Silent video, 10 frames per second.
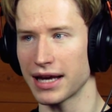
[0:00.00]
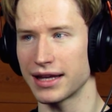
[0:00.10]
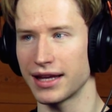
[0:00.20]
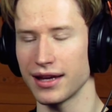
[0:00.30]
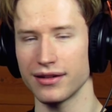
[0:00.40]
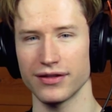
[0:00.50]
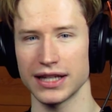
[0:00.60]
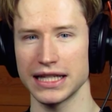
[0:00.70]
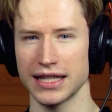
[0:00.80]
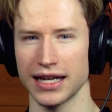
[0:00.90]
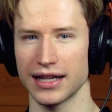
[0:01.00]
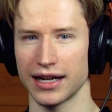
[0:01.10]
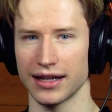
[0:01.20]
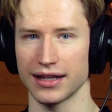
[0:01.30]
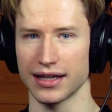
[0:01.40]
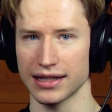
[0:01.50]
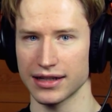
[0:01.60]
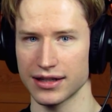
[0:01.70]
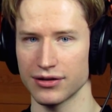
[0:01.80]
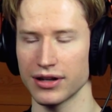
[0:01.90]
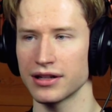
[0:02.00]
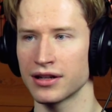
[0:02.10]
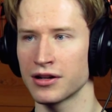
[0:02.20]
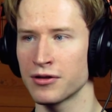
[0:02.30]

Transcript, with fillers: I can't really say that I connected to it.